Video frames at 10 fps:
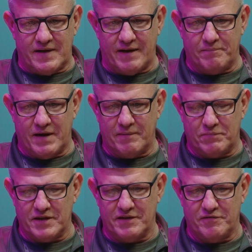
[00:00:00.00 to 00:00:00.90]
I, I,
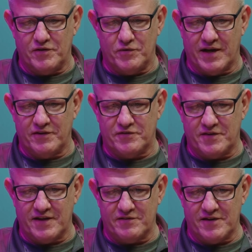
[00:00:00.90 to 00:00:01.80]
believe the United
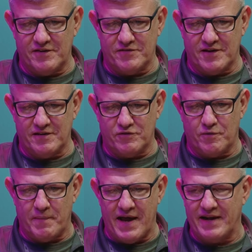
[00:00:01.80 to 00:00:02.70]
States has a
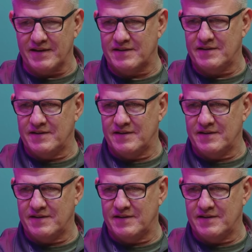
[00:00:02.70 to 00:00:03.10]
dramatic